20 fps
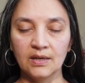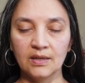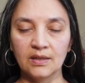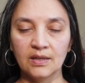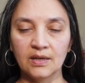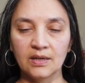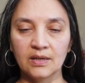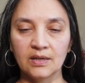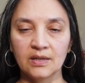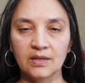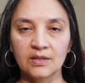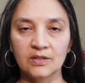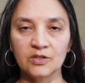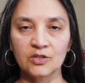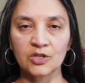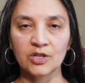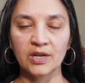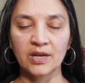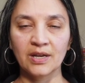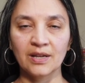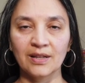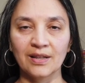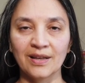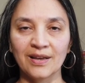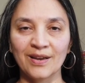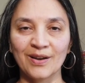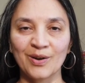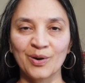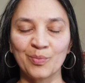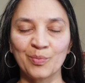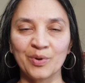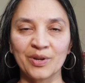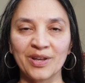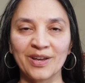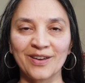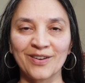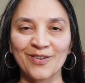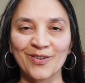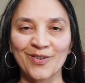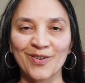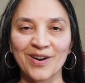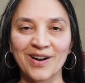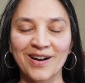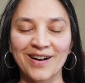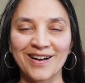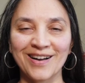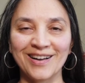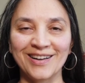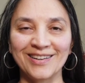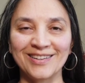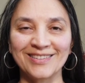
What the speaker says: And then gently opening your eyes.